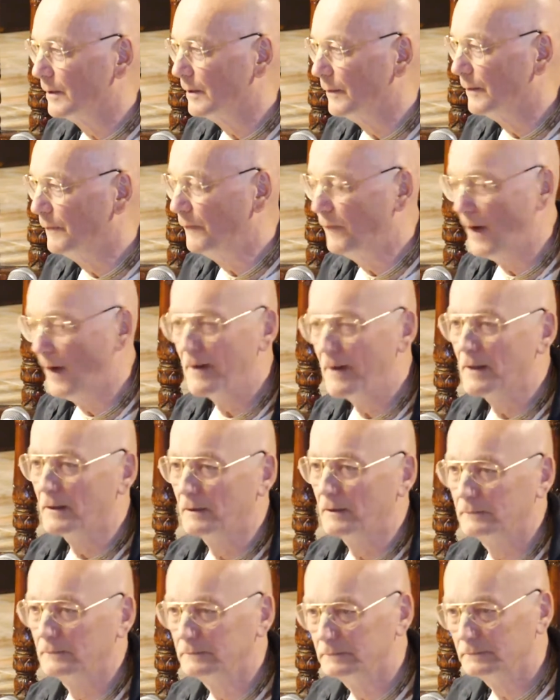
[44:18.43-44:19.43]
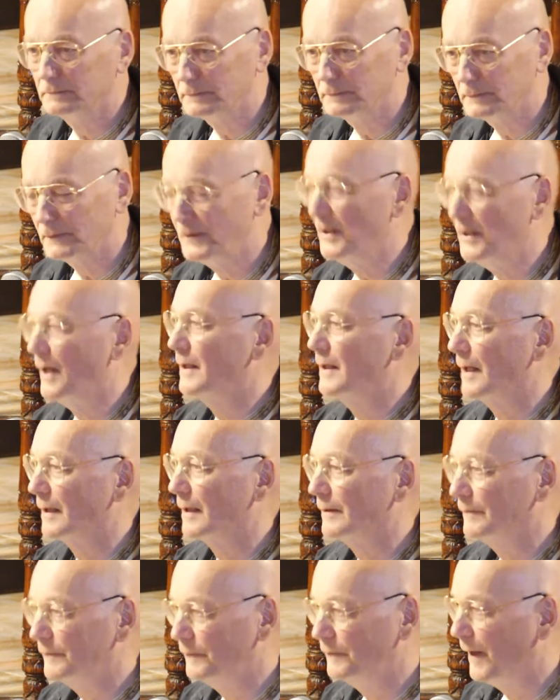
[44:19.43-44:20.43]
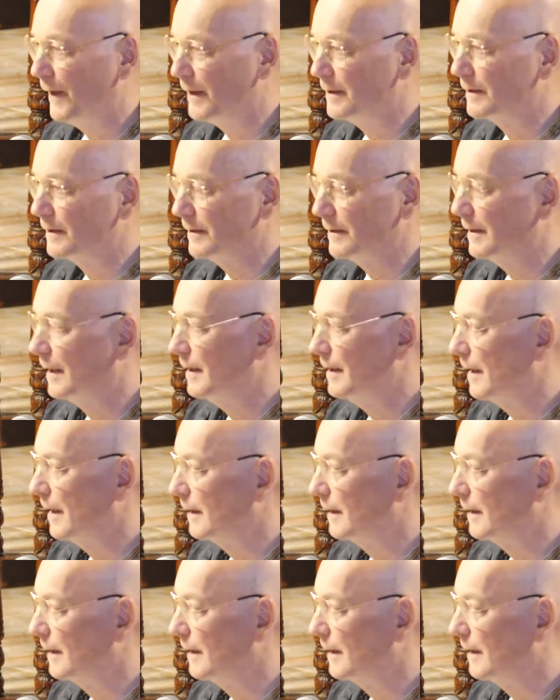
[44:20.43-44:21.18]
fire, yagya, fire, yagya.